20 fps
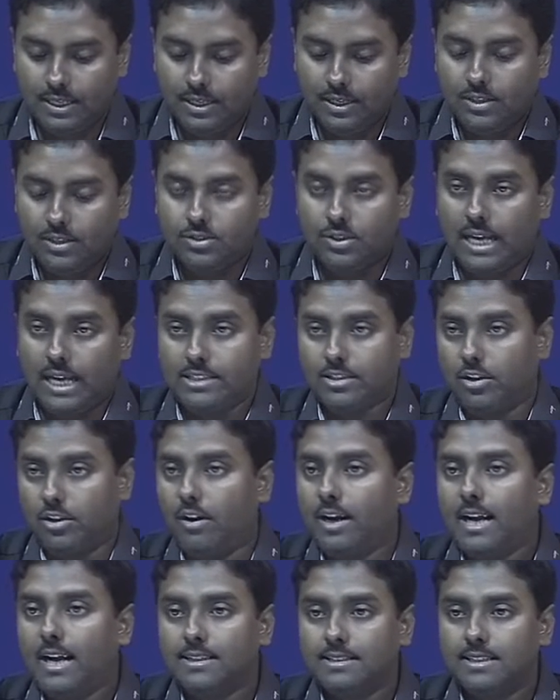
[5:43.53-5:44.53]
So as
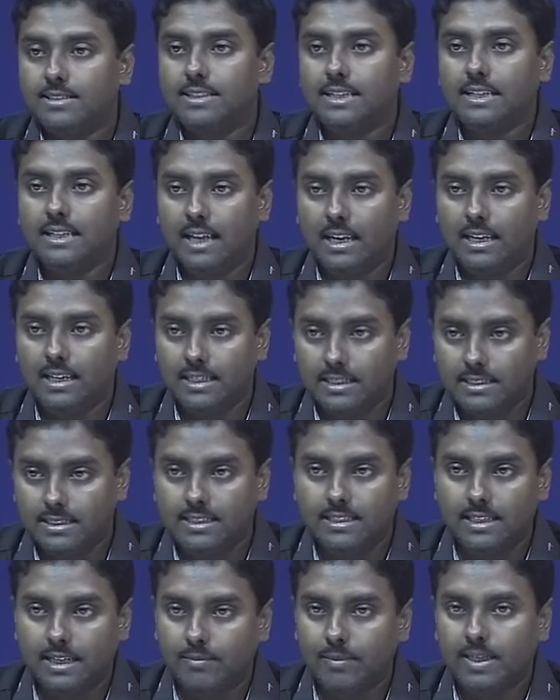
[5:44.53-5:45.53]
long as the signal is
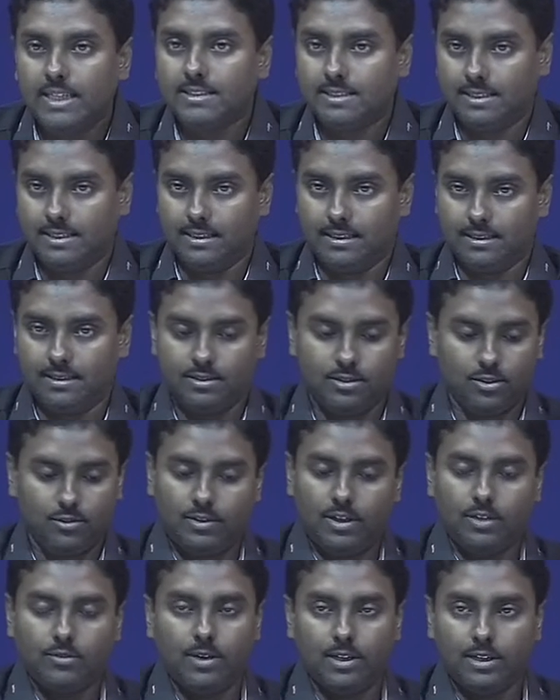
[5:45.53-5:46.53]
deterministic, so
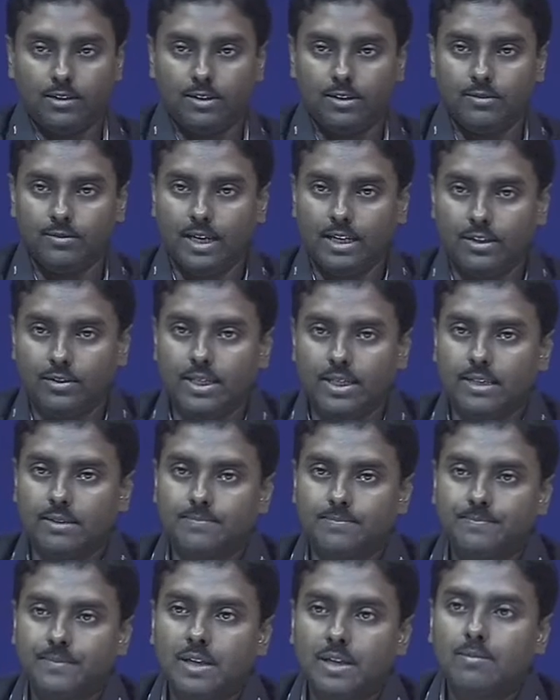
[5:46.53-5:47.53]
far whatever we are doing,
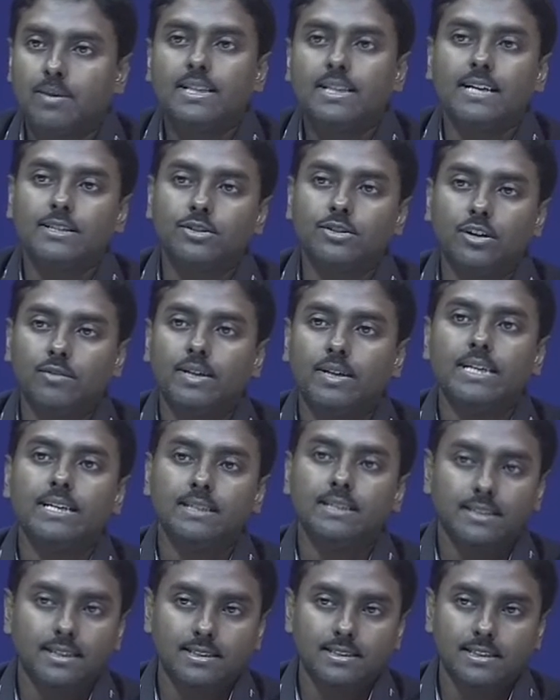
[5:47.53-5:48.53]
but that is not very
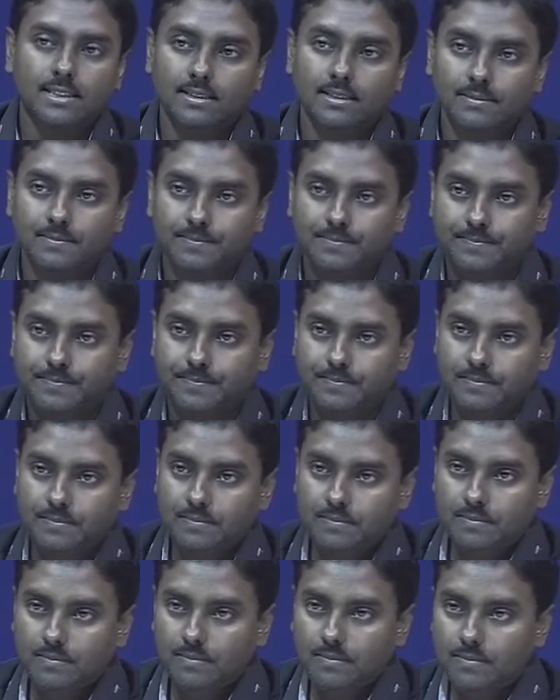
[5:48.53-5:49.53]
interesting.
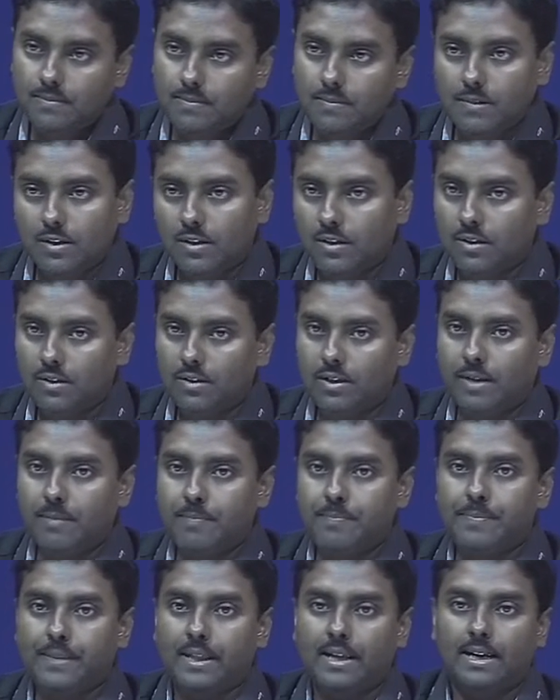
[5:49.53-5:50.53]
Okay.
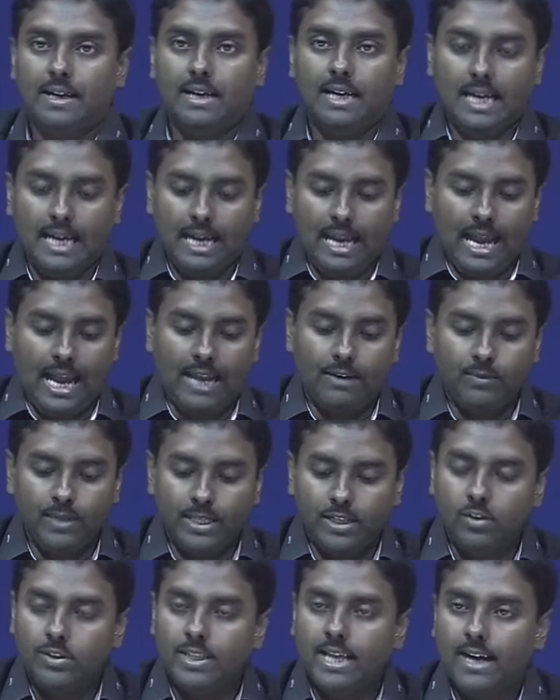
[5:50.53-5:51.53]
And we
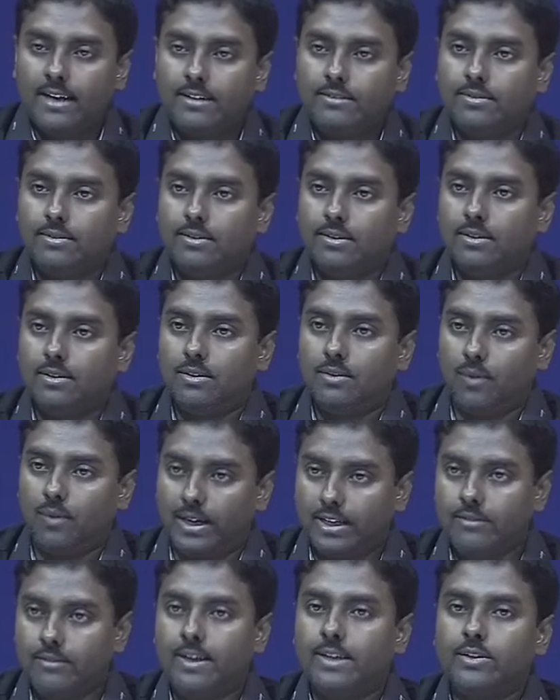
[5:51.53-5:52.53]
know that
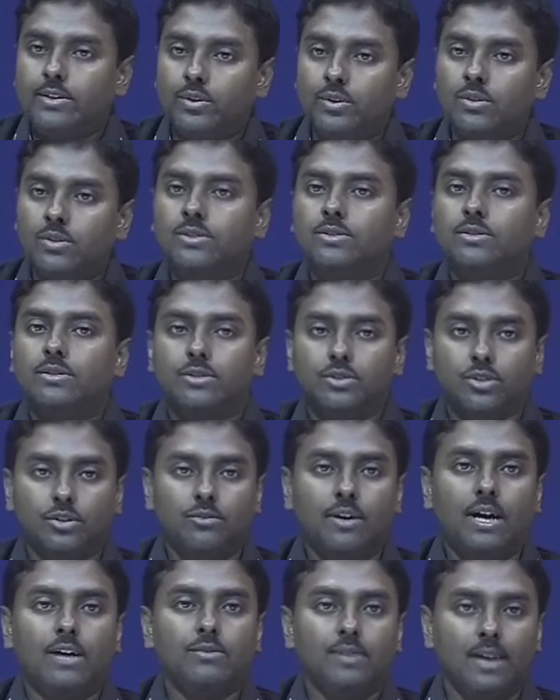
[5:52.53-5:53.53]
whatever tools so
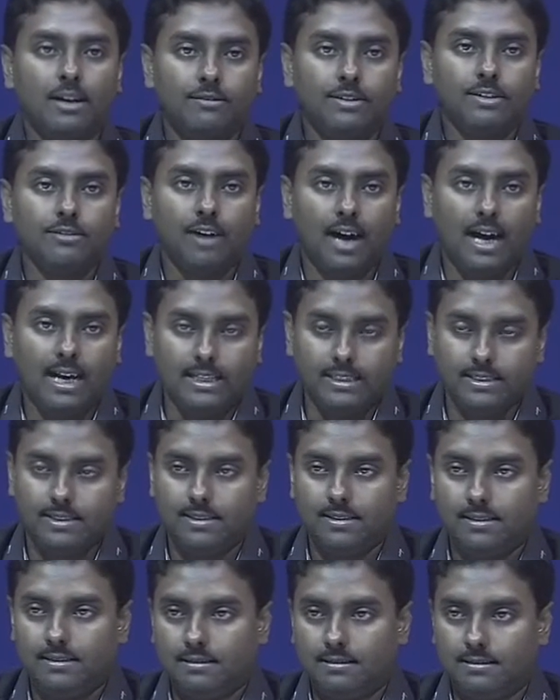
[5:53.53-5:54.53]
far we have devised,
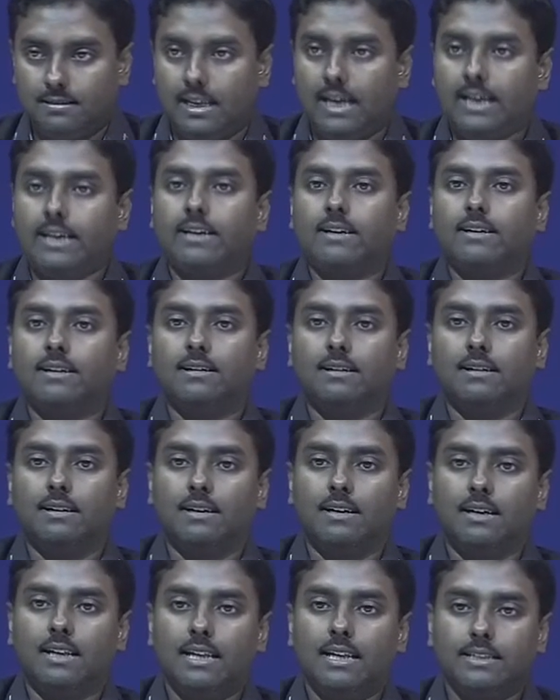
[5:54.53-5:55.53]
like
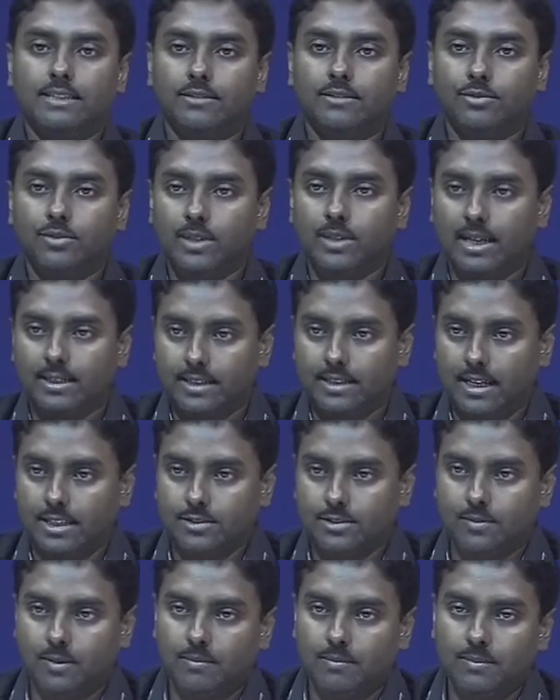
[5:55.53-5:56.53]
let us say Fourier
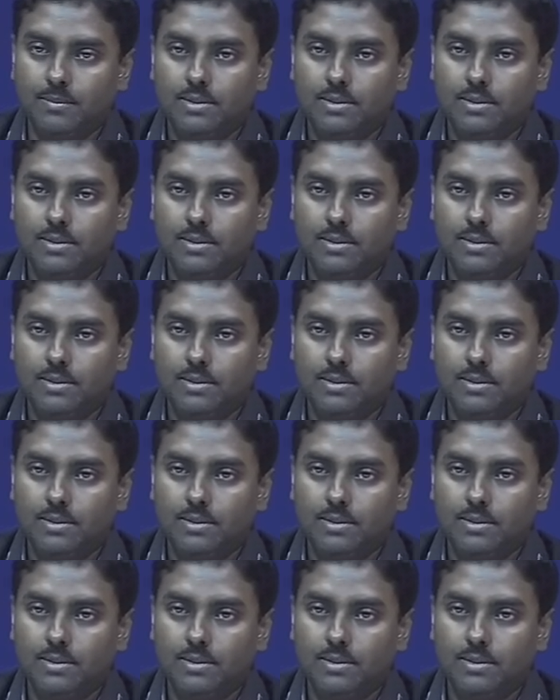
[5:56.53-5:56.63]
transform.